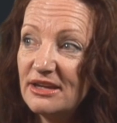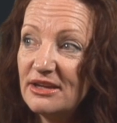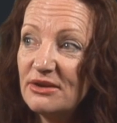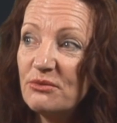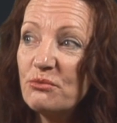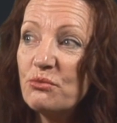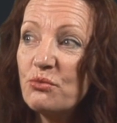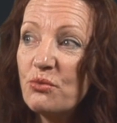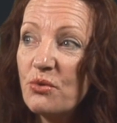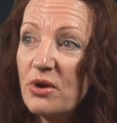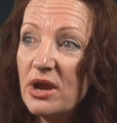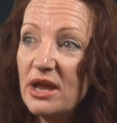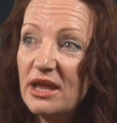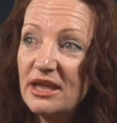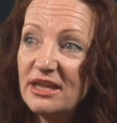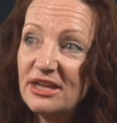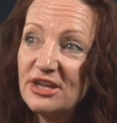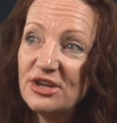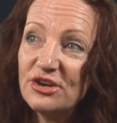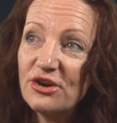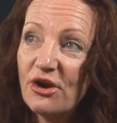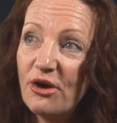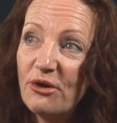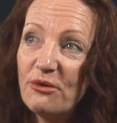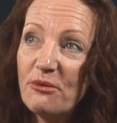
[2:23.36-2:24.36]

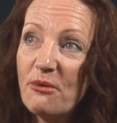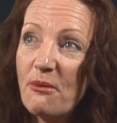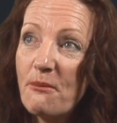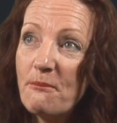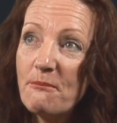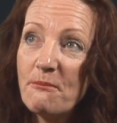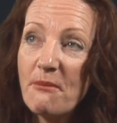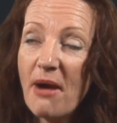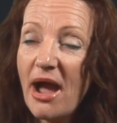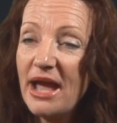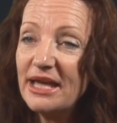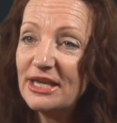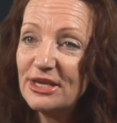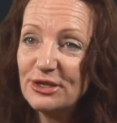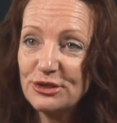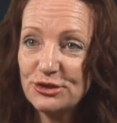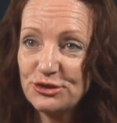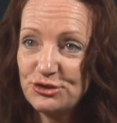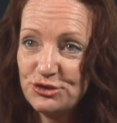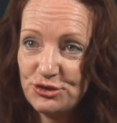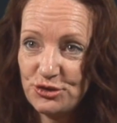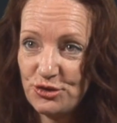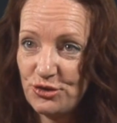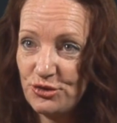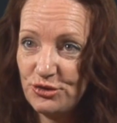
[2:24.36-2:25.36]
my
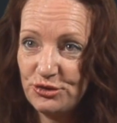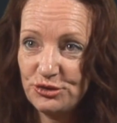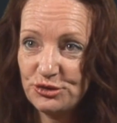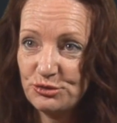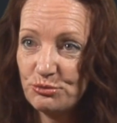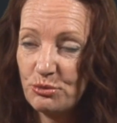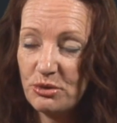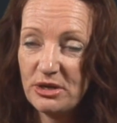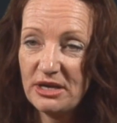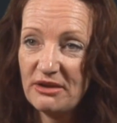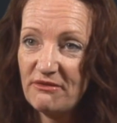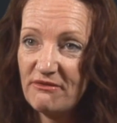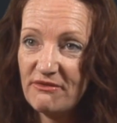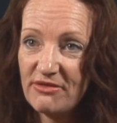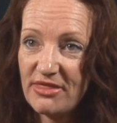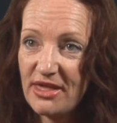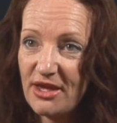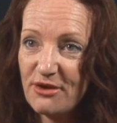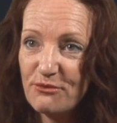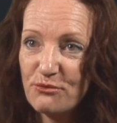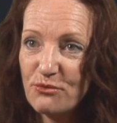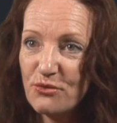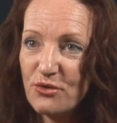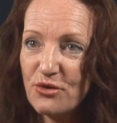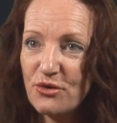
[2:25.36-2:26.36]
concerns, whatever they
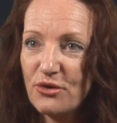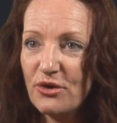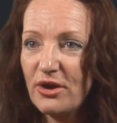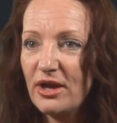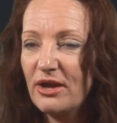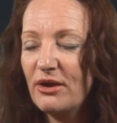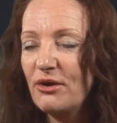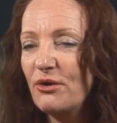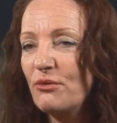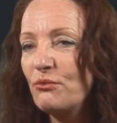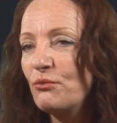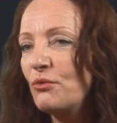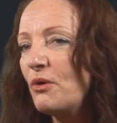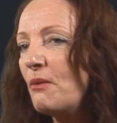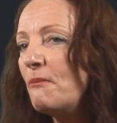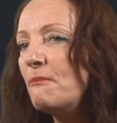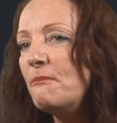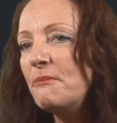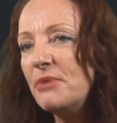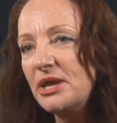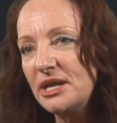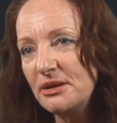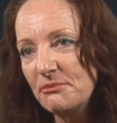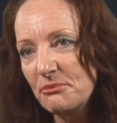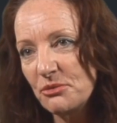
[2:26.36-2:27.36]
were
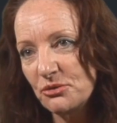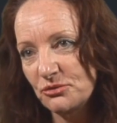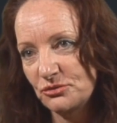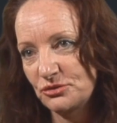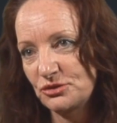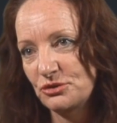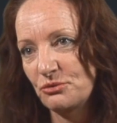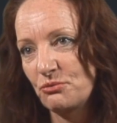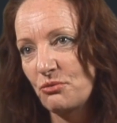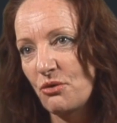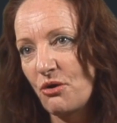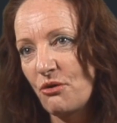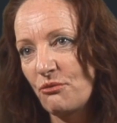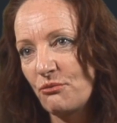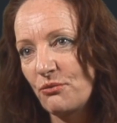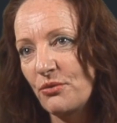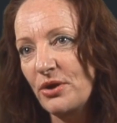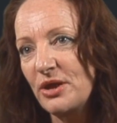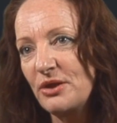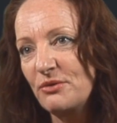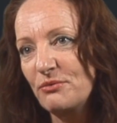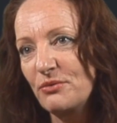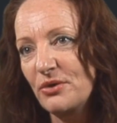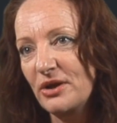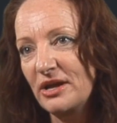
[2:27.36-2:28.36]
minimal to what
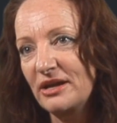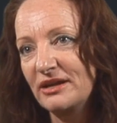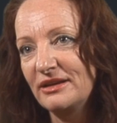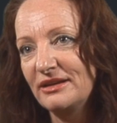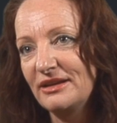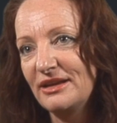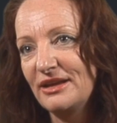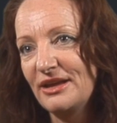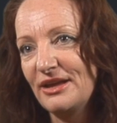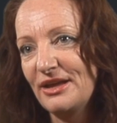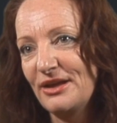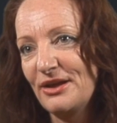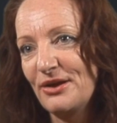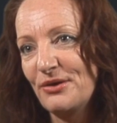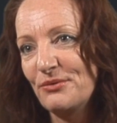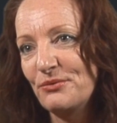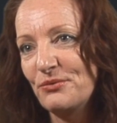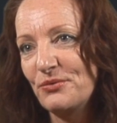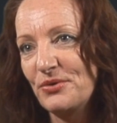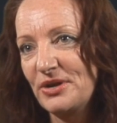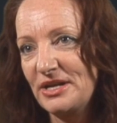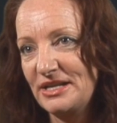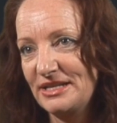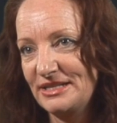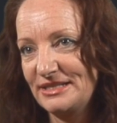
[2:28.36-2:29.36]
we were
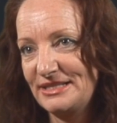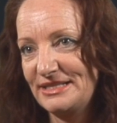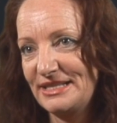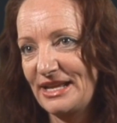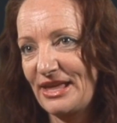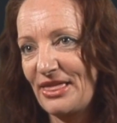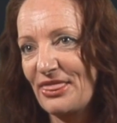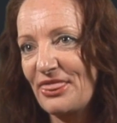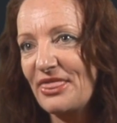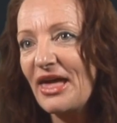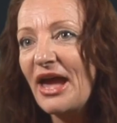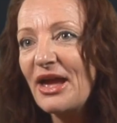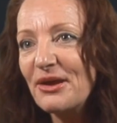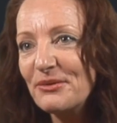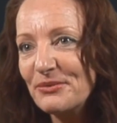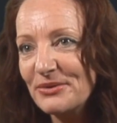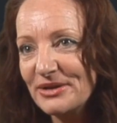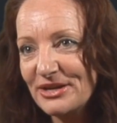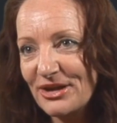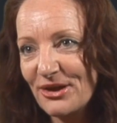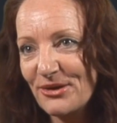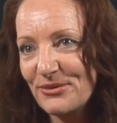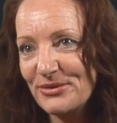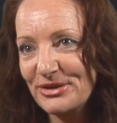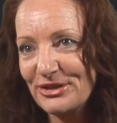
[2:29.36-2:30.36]
witnessing, they were
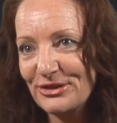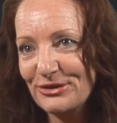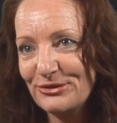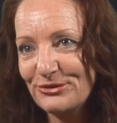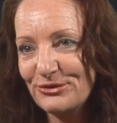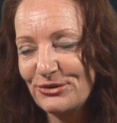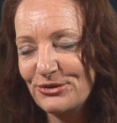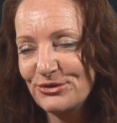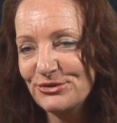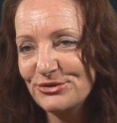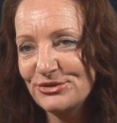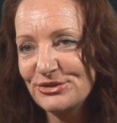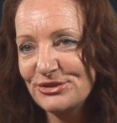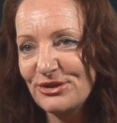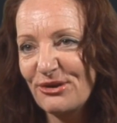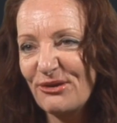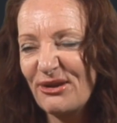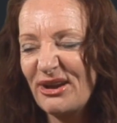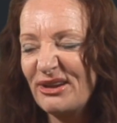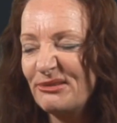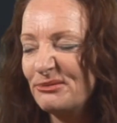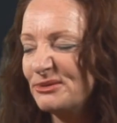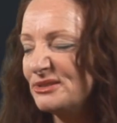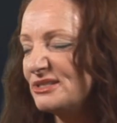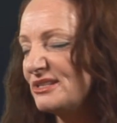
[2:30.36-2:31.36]
going through, so
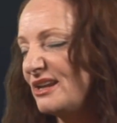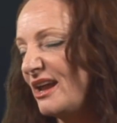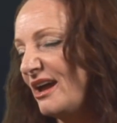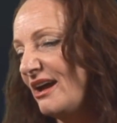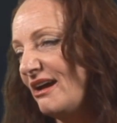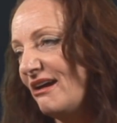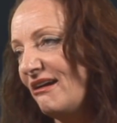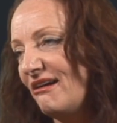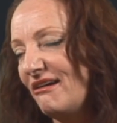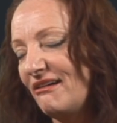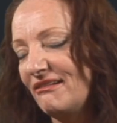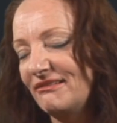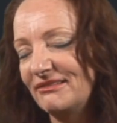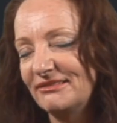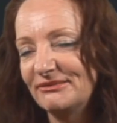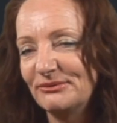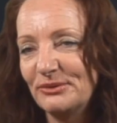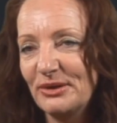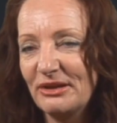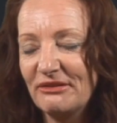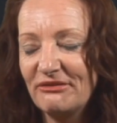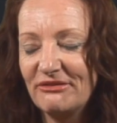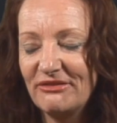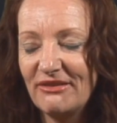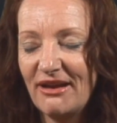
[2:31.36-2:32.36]
I was like, oh,
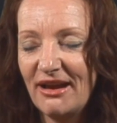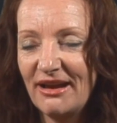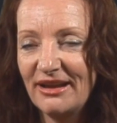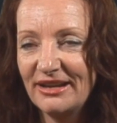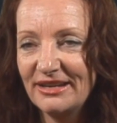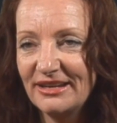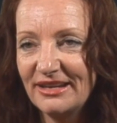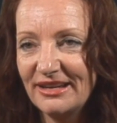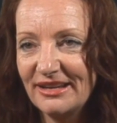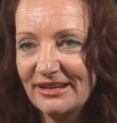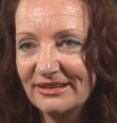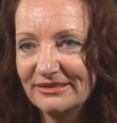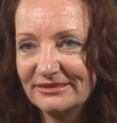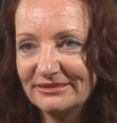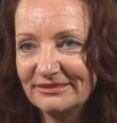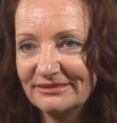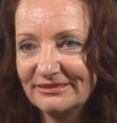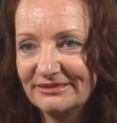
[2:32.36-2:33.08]
we're fine here.